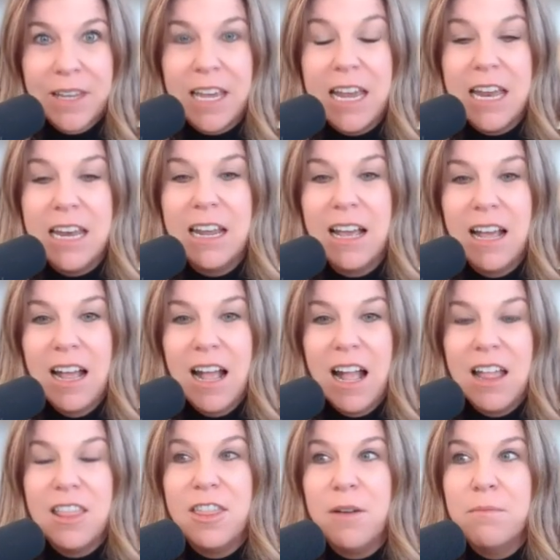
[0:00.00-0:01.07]
in
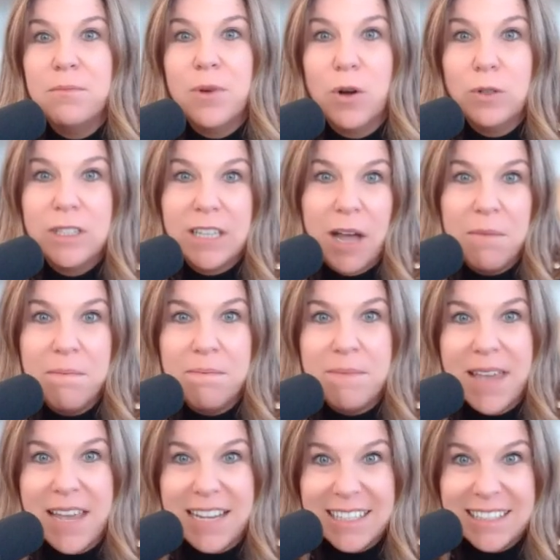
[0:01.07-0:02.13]
the most
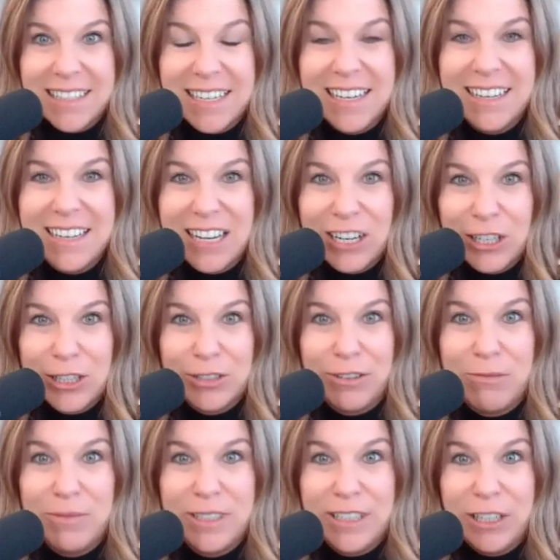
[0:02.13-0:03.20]
amazing years
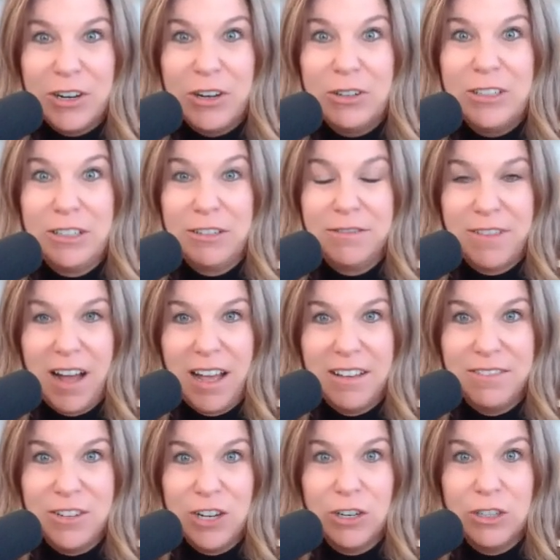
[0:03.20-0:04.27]
from 0 to
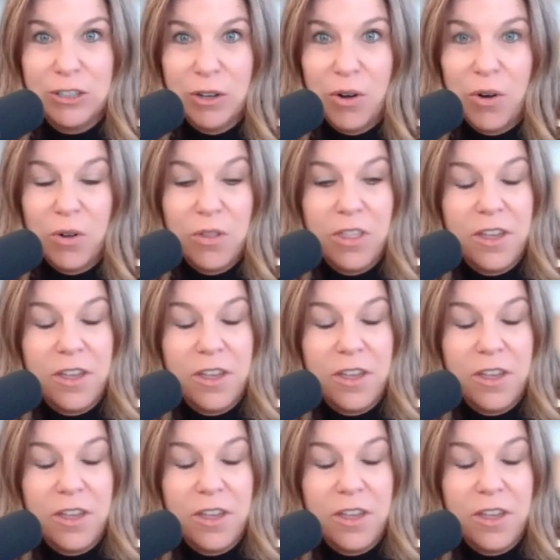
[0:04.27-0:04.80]
5 years old.